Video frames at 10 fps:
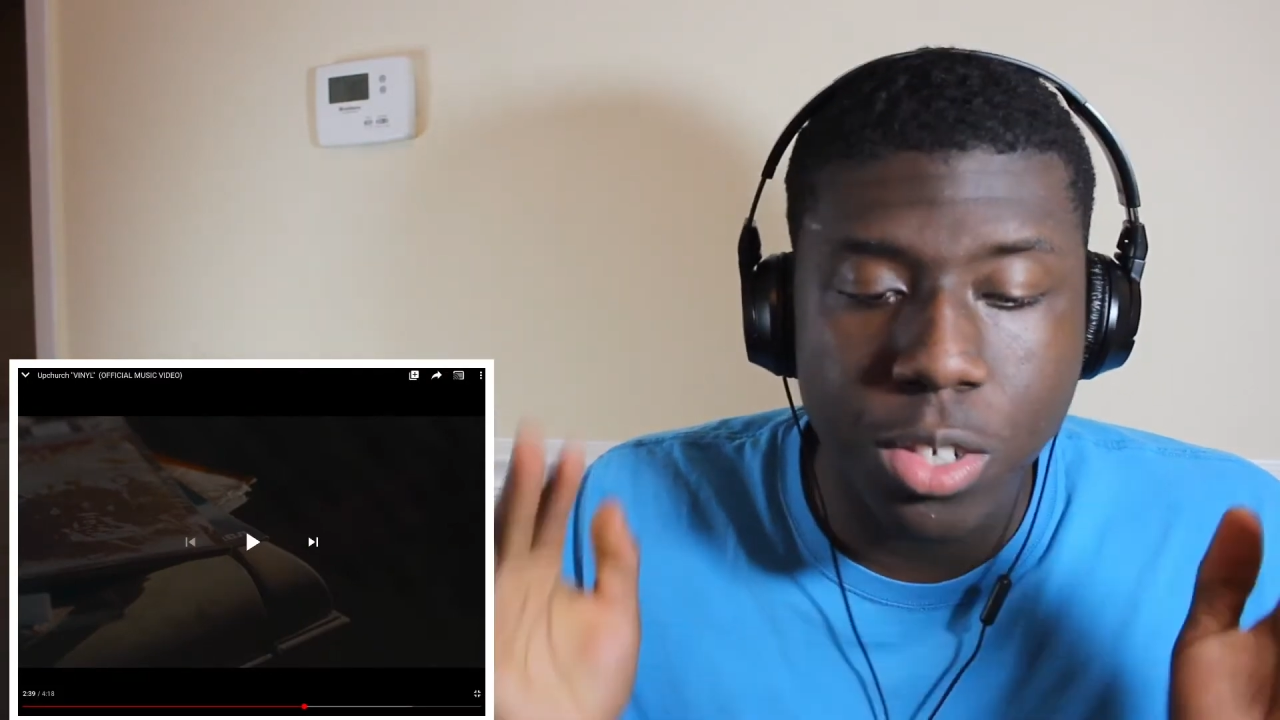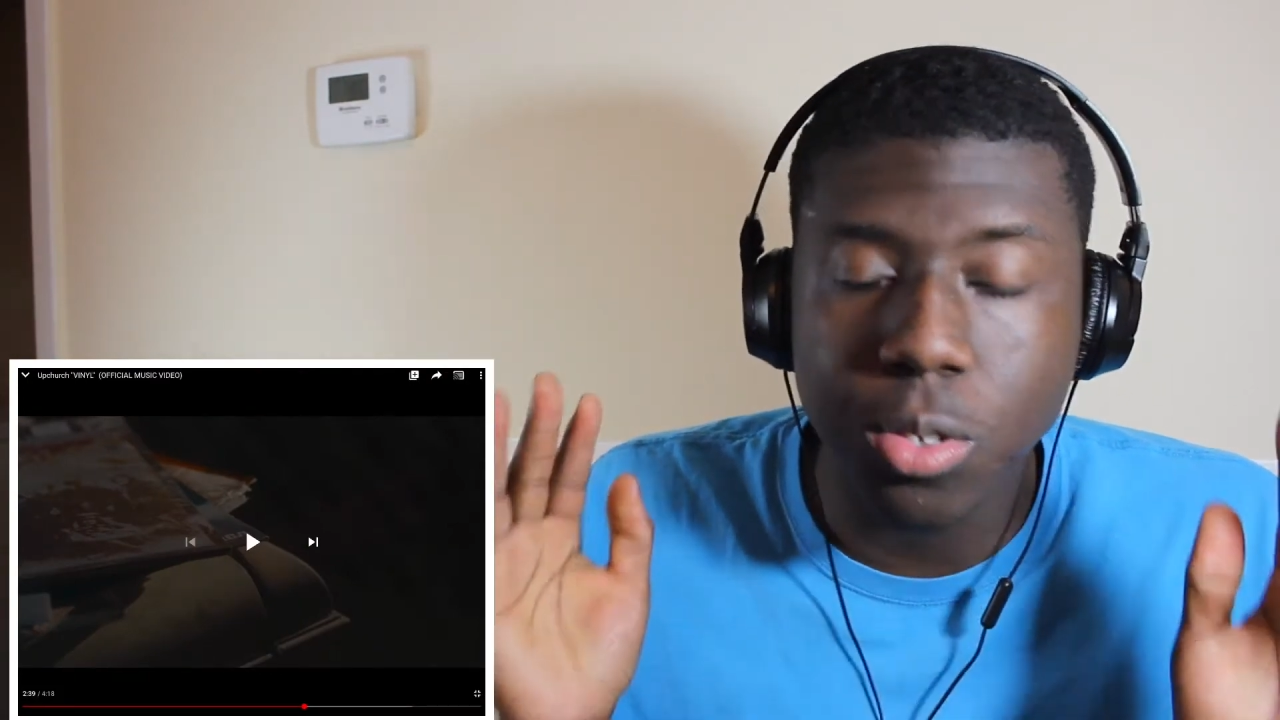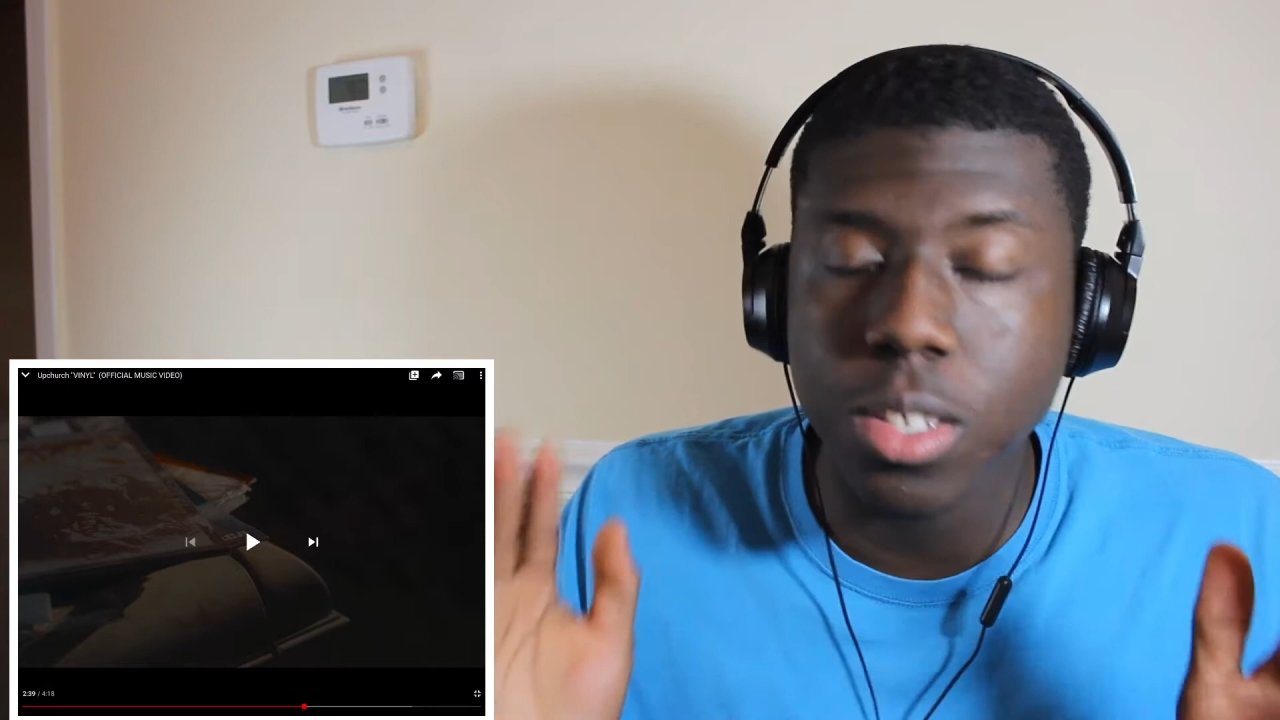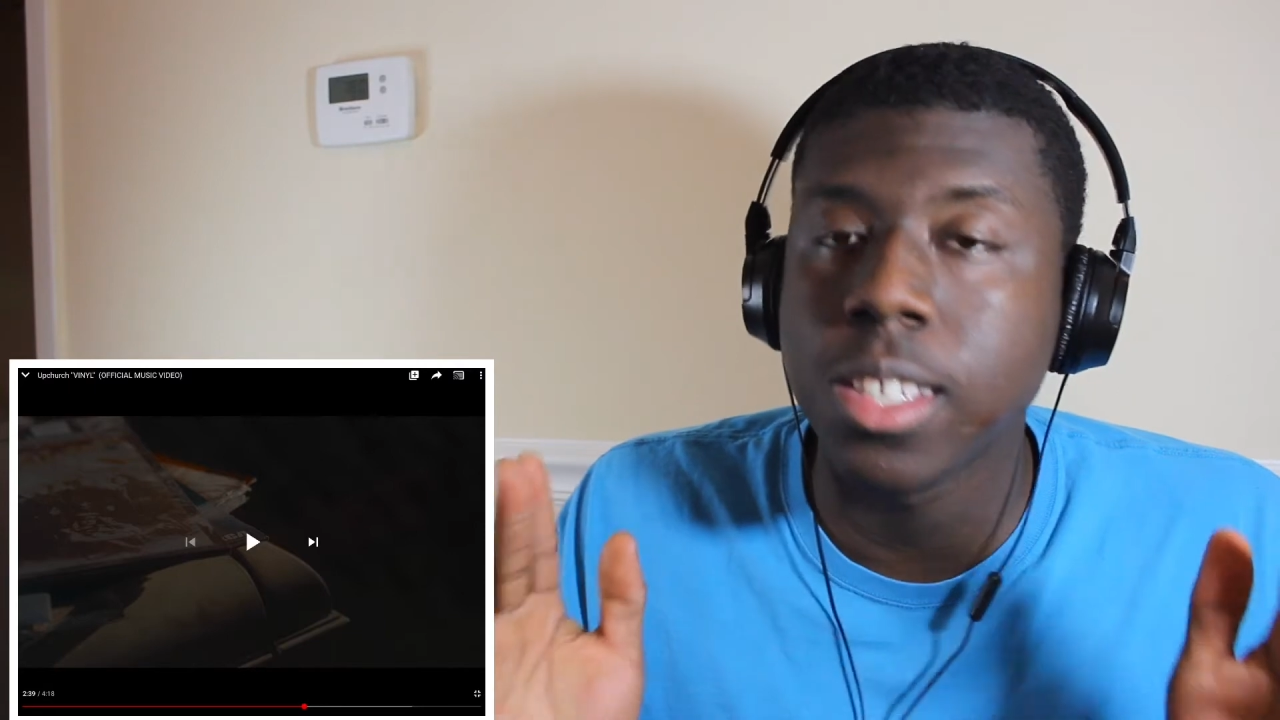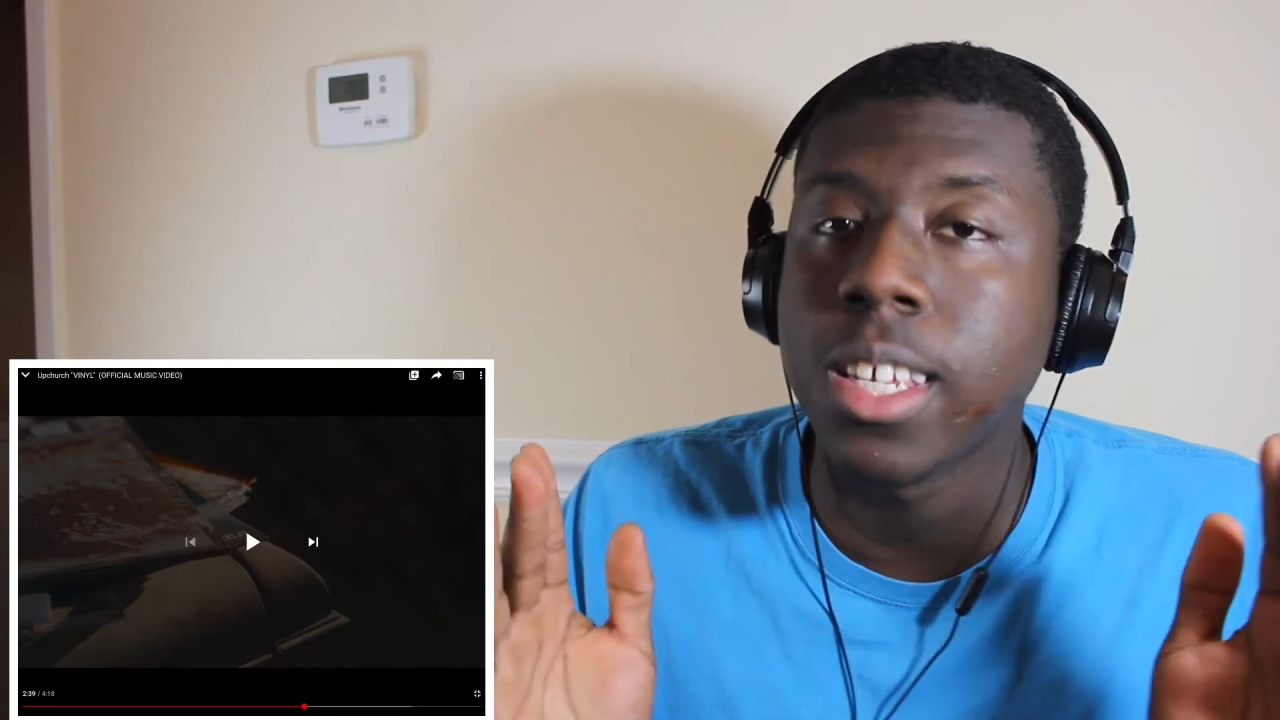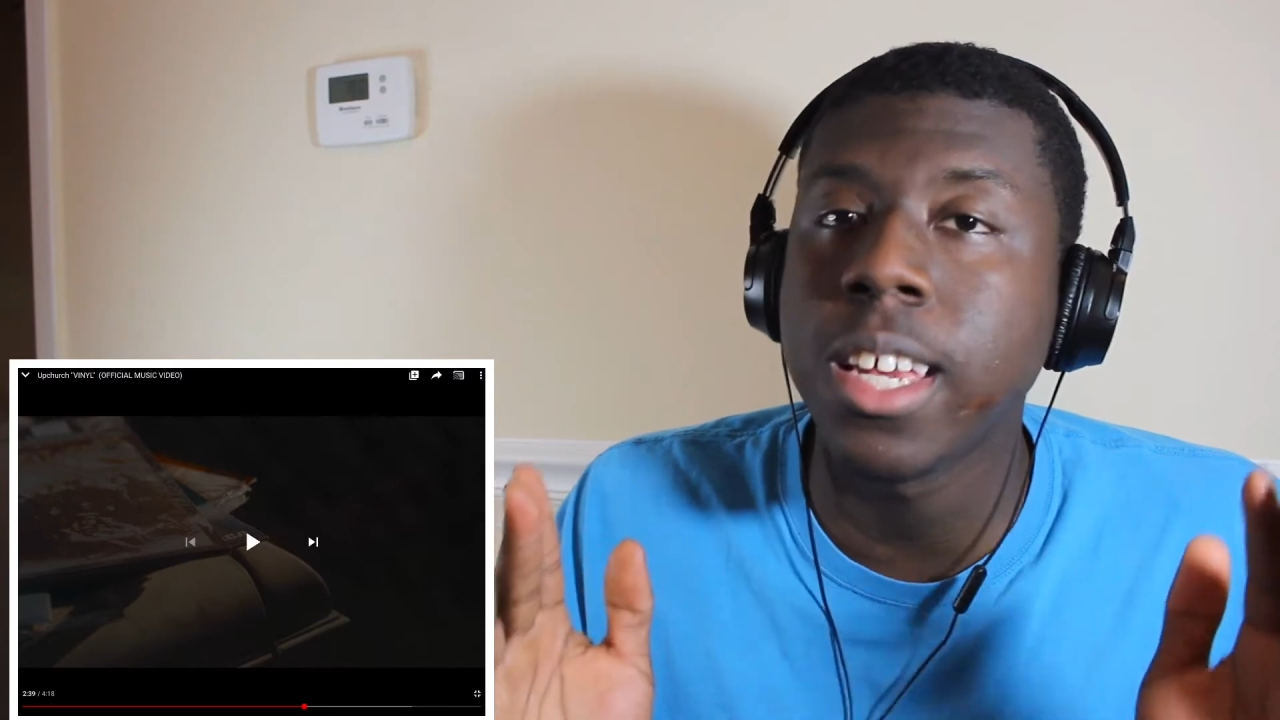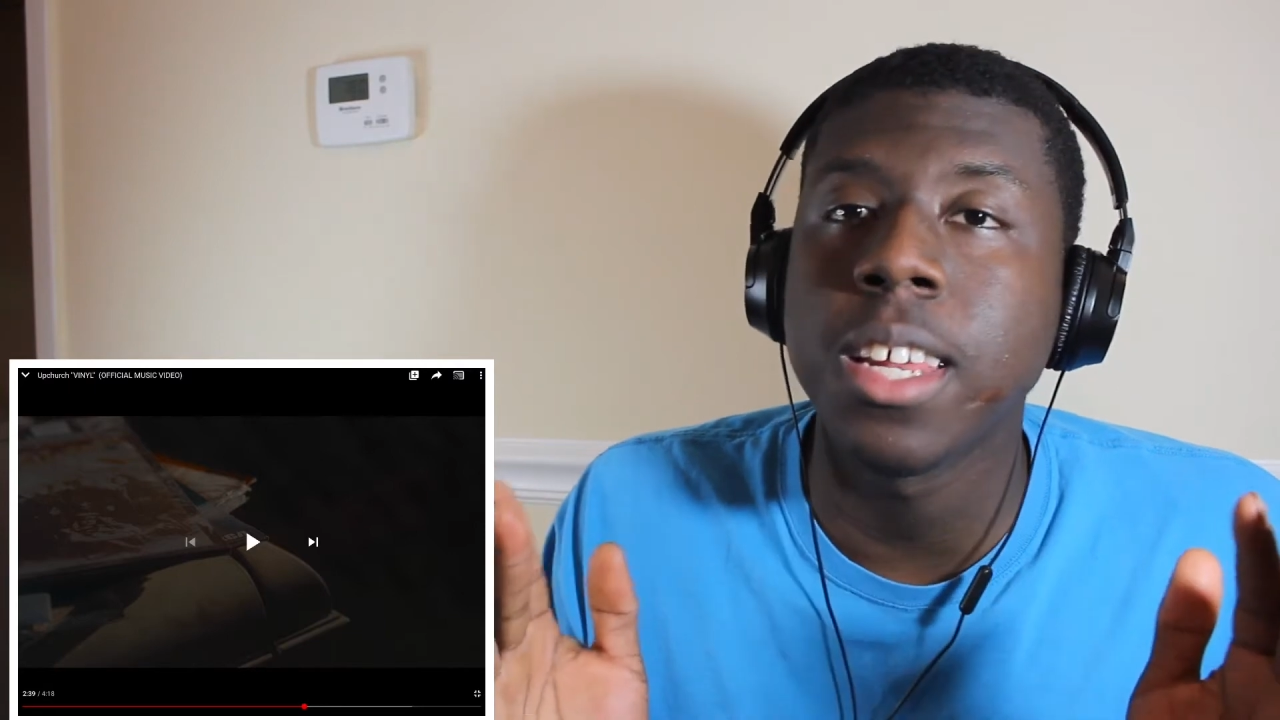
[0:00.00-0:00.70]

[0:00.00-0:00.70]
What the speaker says: used to say